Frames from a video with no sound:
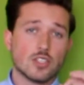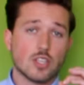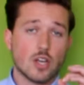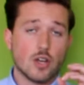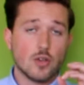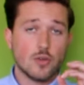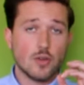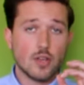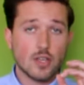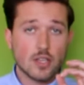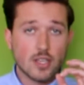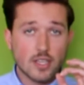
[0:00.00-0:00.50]

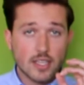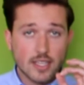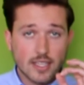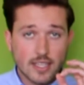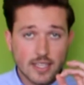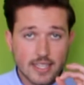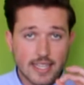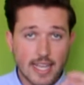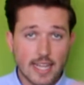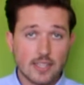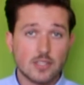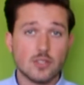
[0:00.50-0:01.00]
So
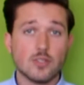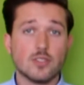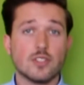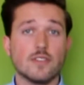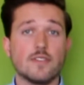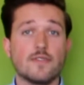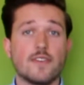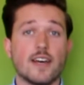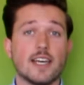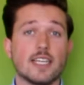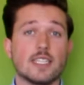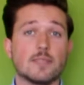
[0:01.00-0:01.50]
get
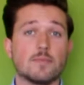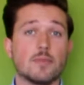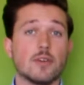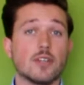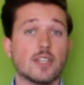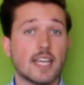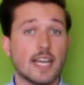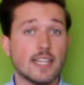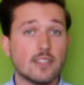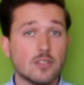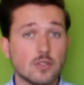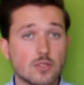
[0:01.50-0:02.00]
onto
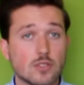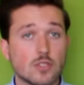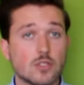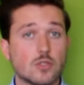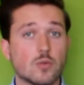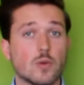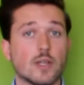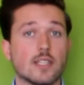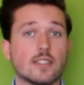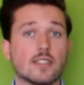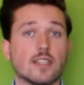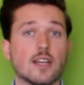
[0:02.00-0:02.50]
Facebook, get onto
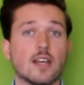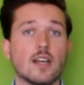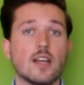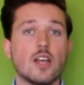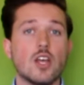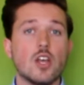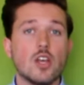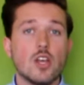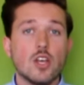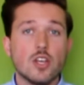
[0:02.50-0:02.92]
Twitter,